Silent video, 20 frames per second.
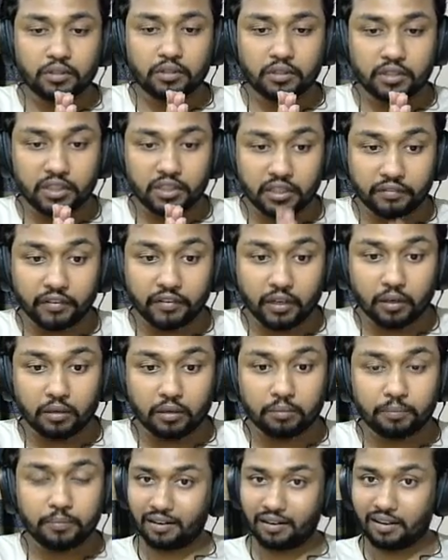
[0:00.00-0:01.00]

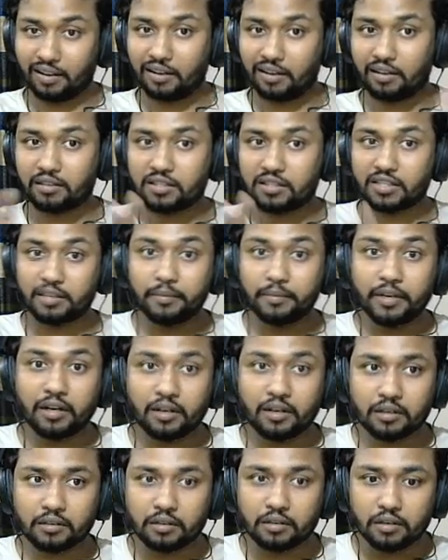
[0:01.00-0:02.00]
develop a
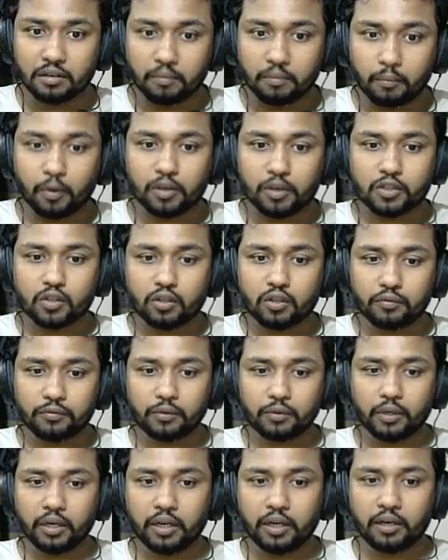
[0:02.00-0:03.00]
similar bot
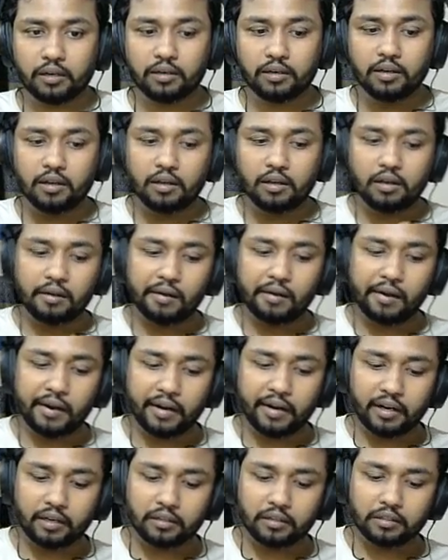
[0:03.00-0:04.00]
software
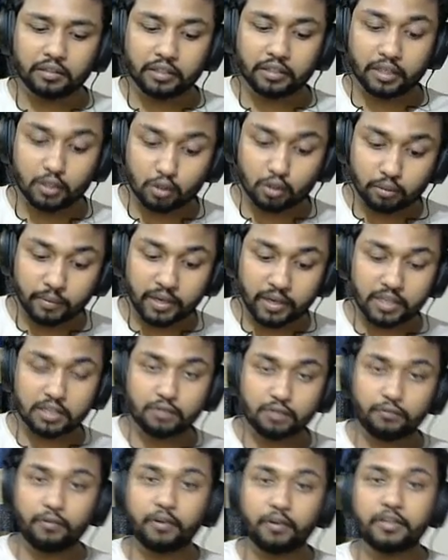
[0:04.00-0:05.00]
and customized
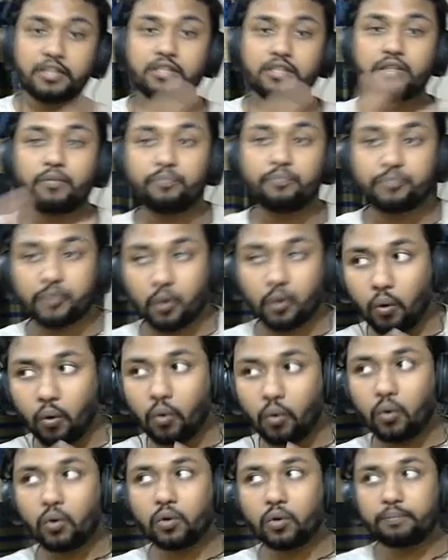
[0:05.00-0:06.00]
for his
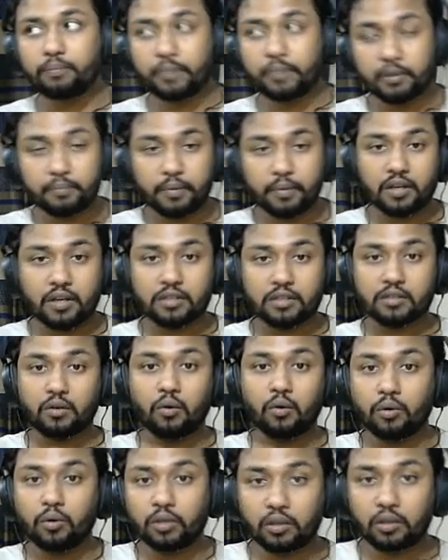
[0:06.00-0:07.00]
own purpose,
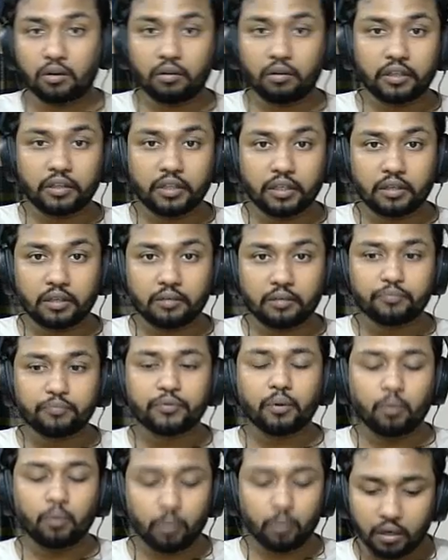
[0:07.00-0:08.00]
own content,
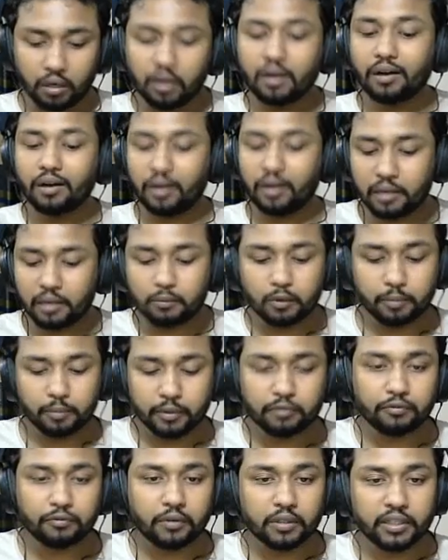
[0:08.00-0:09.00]
well, I am open
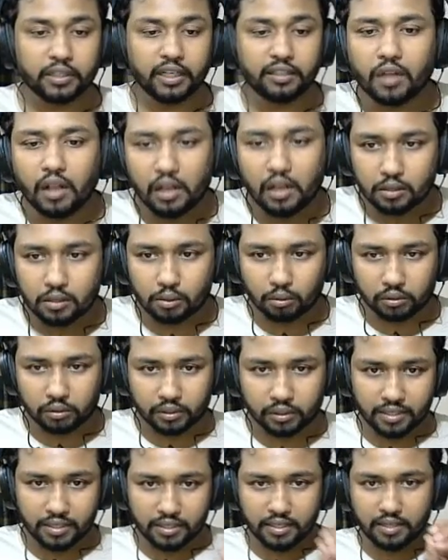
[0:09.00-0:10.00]
for that. So
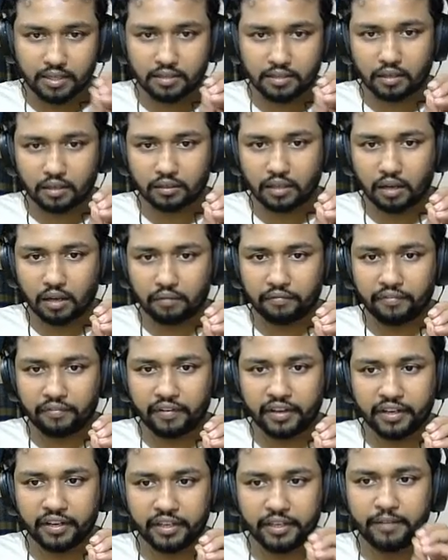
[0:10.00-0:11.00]
this is the
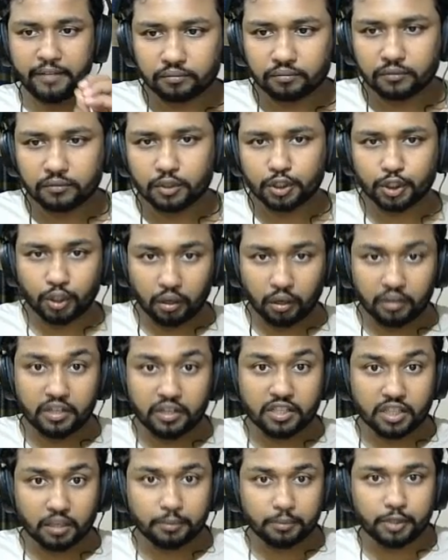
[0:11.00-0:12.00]
very short
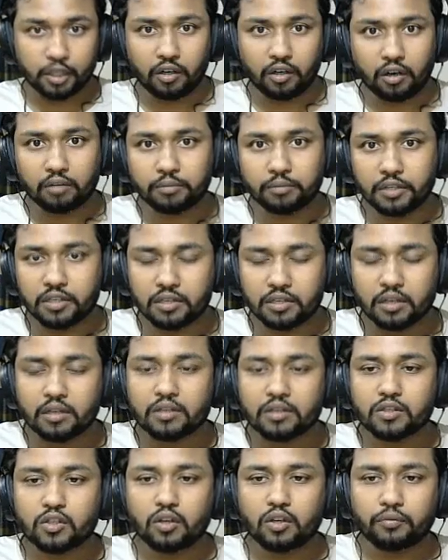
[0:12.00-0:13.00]
description of this
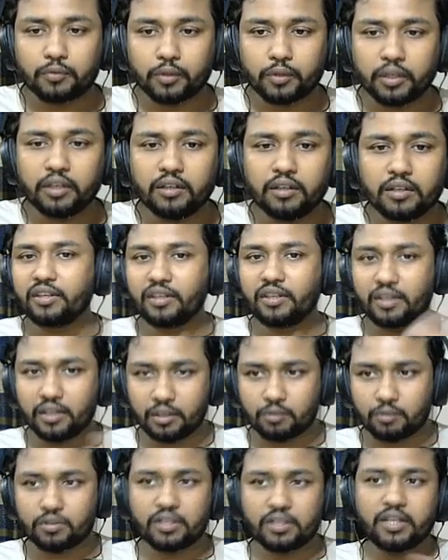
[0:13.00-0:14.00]
software. You
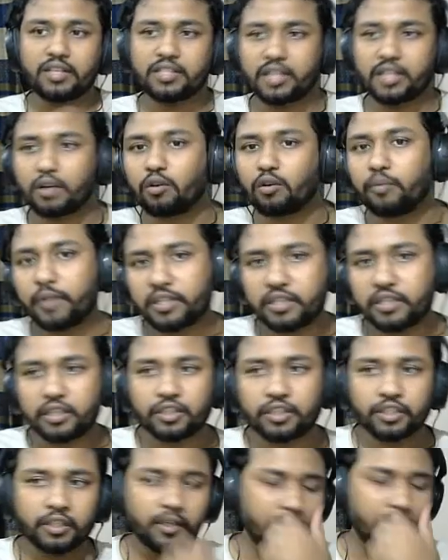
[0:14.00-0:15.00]
see, it's a Chrome
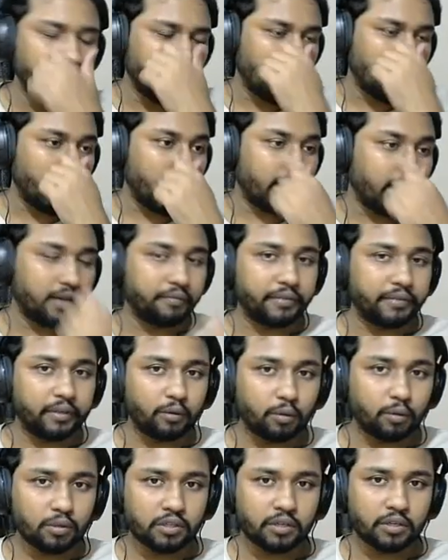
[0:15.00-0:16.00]
extension. I have
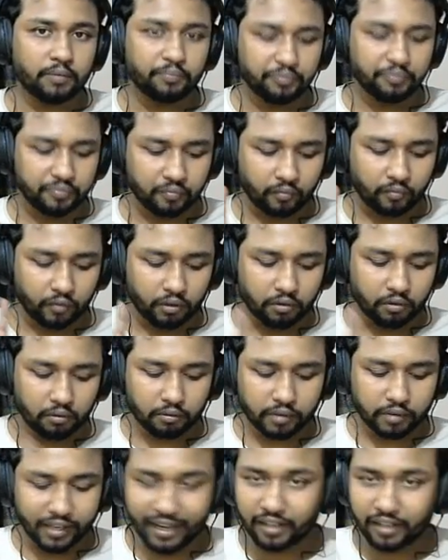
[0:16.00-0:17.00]
used
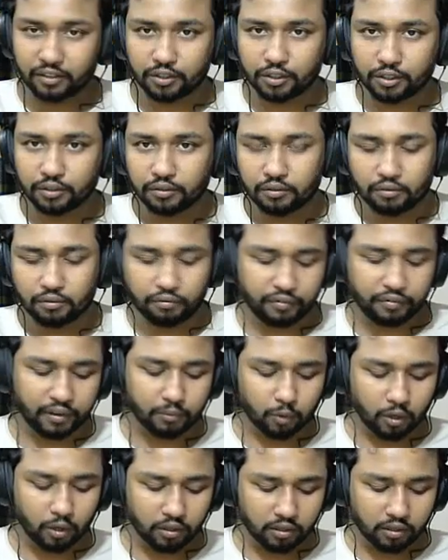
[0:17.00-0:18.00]
React
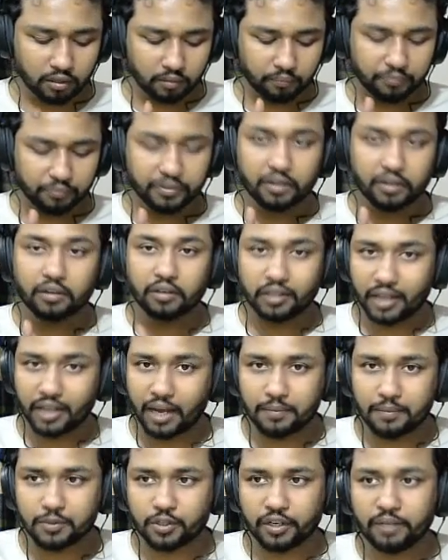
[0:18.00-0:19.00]
framework,
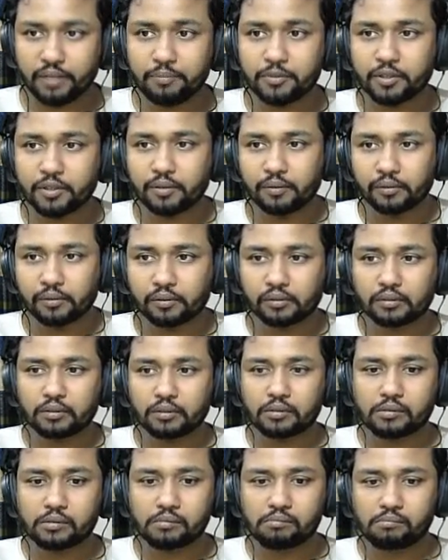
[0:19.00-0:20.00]
TypeScript,
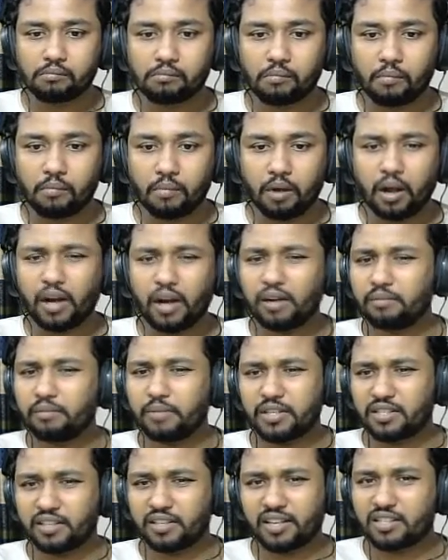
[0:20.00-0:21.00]
and
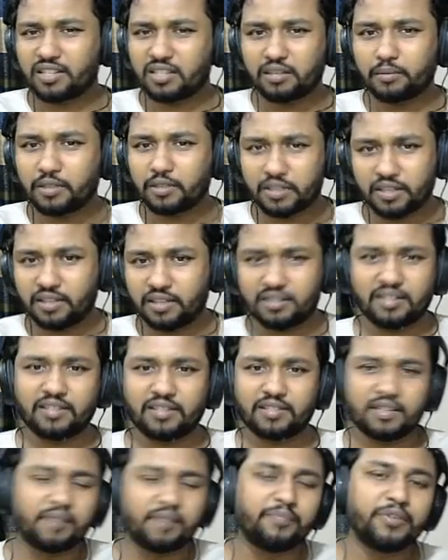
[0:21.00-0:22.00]
basic HTML CSS
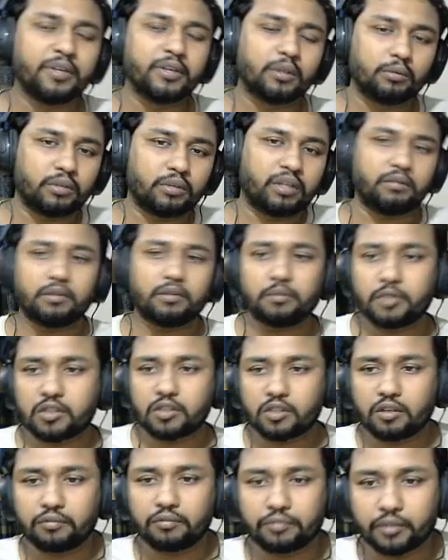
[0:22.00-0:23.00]
to develop this
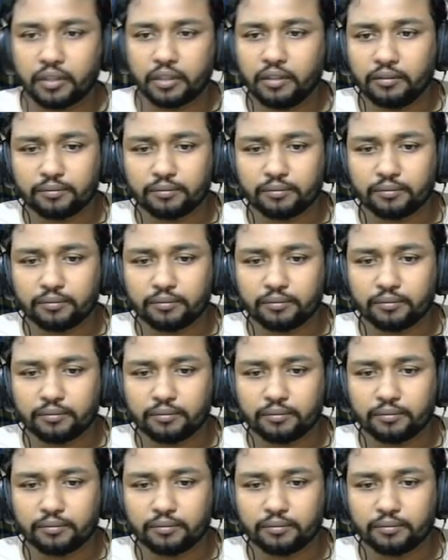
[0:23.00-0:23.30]
software.